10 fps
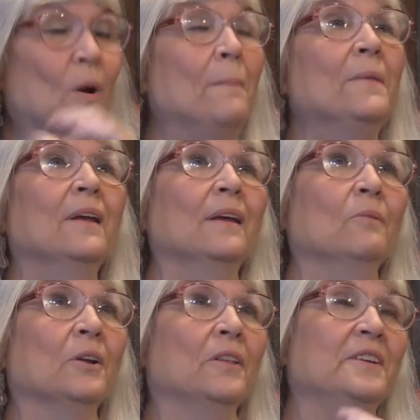Well,
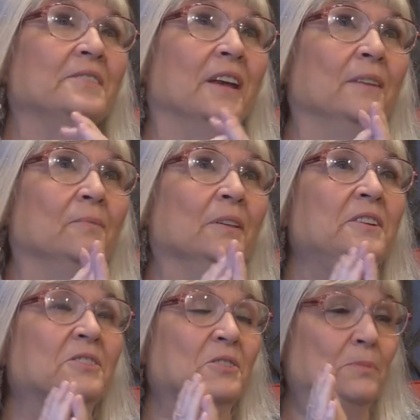what do they say? At
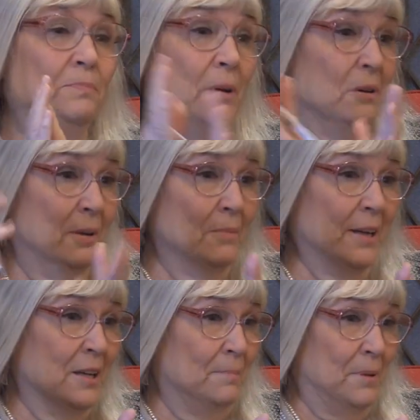least his spirit
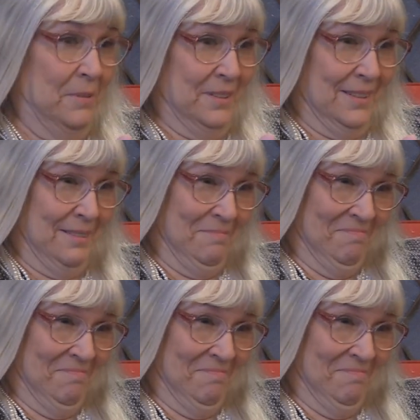might not be missing.